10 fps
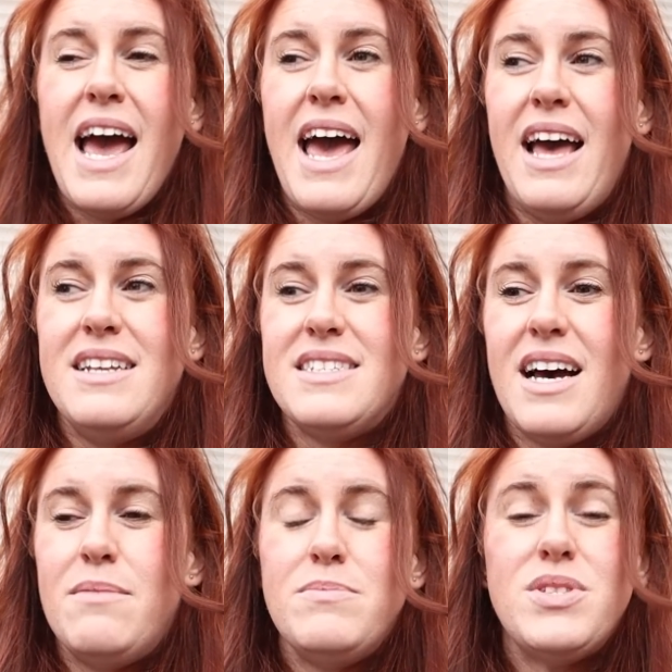and
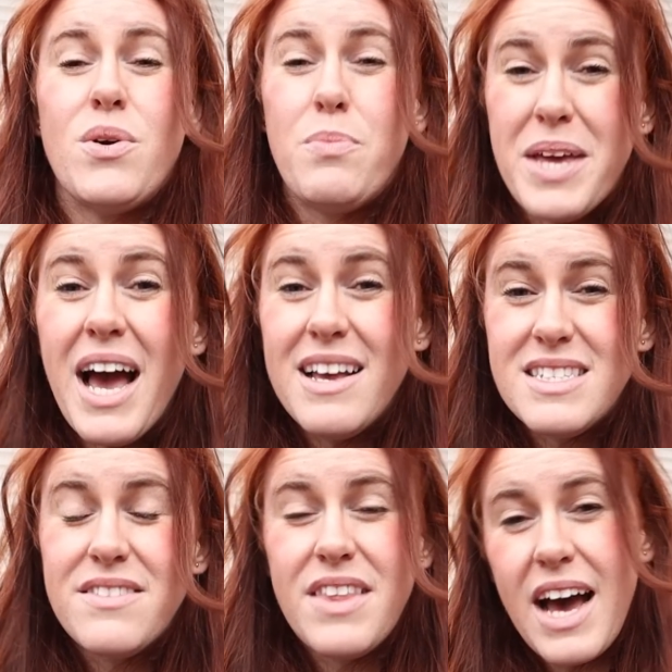so
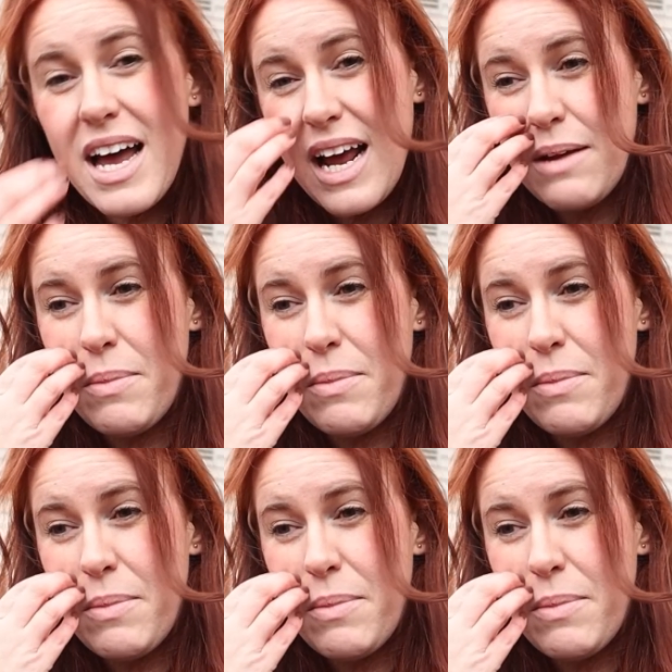because of that,